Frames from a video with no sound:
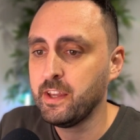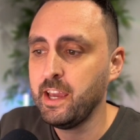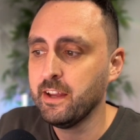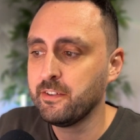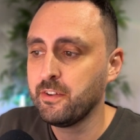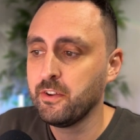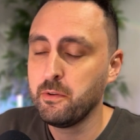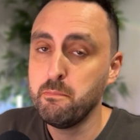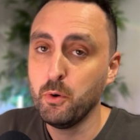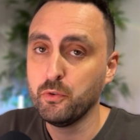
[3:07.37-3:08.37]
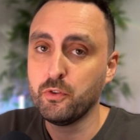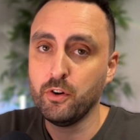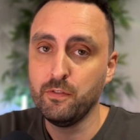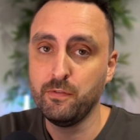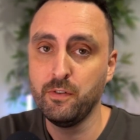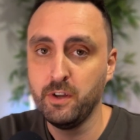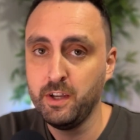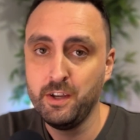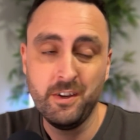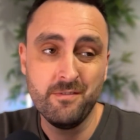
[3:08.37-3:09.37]
get most of,
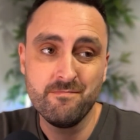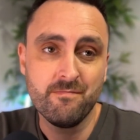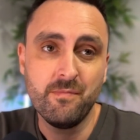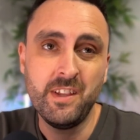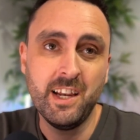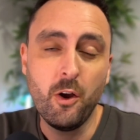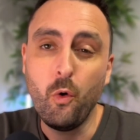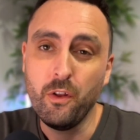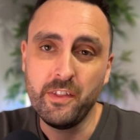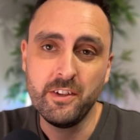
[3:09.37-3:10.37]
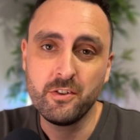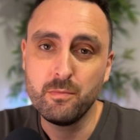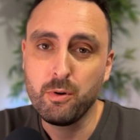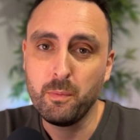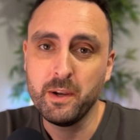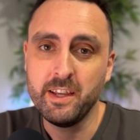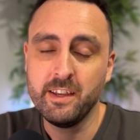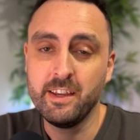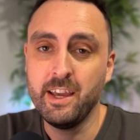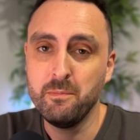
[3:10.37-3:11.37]
nearly all of these could
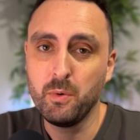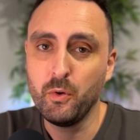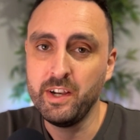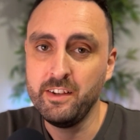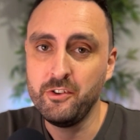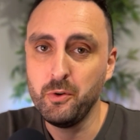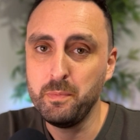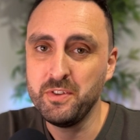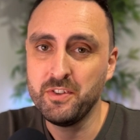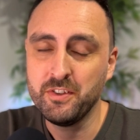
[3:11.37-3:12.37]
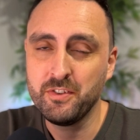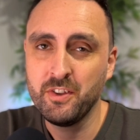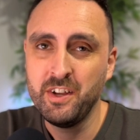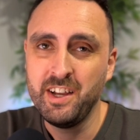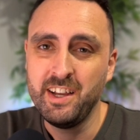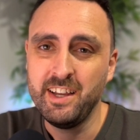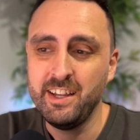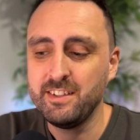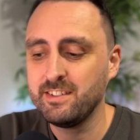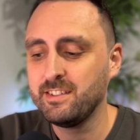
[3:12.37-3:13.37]
probably get employed into your business.
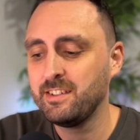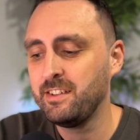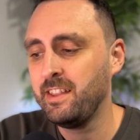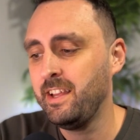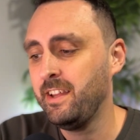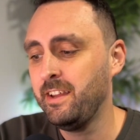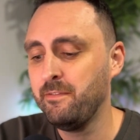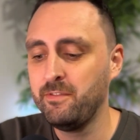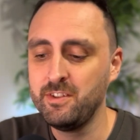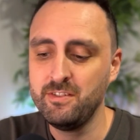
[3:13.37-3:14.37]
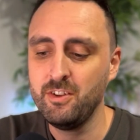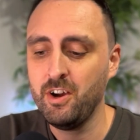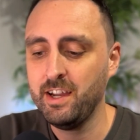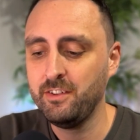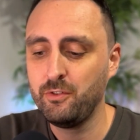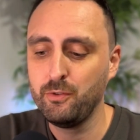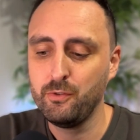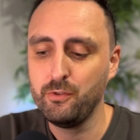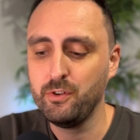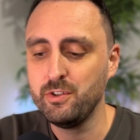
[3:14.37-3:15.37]
They're designed
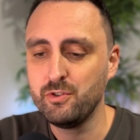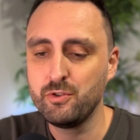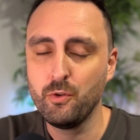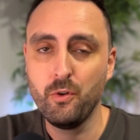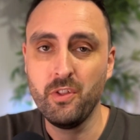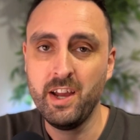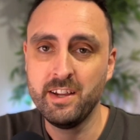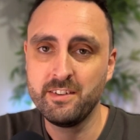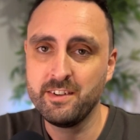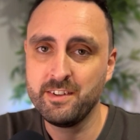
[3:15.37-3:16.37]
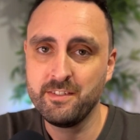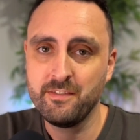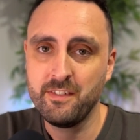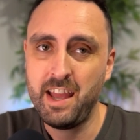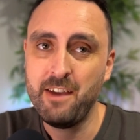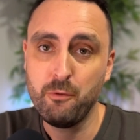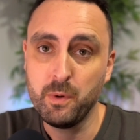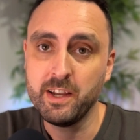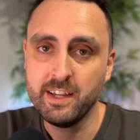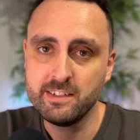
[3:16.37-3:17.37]
to ensure that
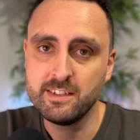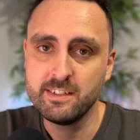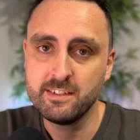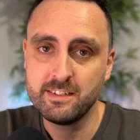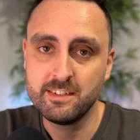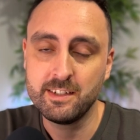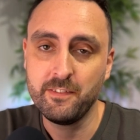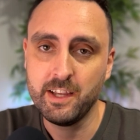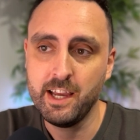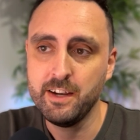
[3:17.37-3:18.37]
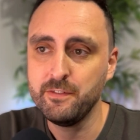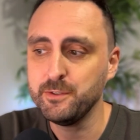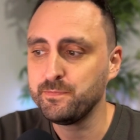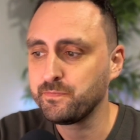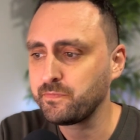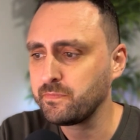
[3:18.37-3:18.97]
everyone gets something out of it,